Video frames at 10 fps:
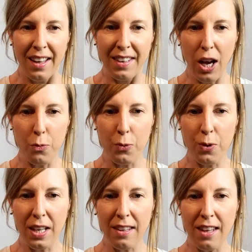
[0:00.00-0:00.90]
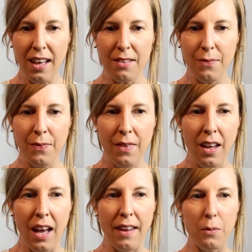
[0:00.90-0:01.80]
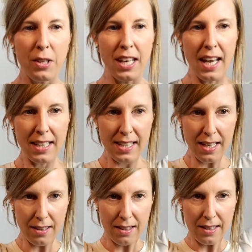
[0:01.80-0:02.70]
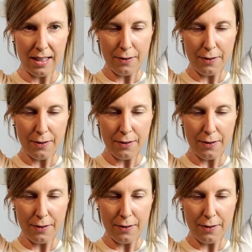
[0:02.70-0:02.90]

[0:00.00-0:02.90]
Now breathe in. And then with the exhale,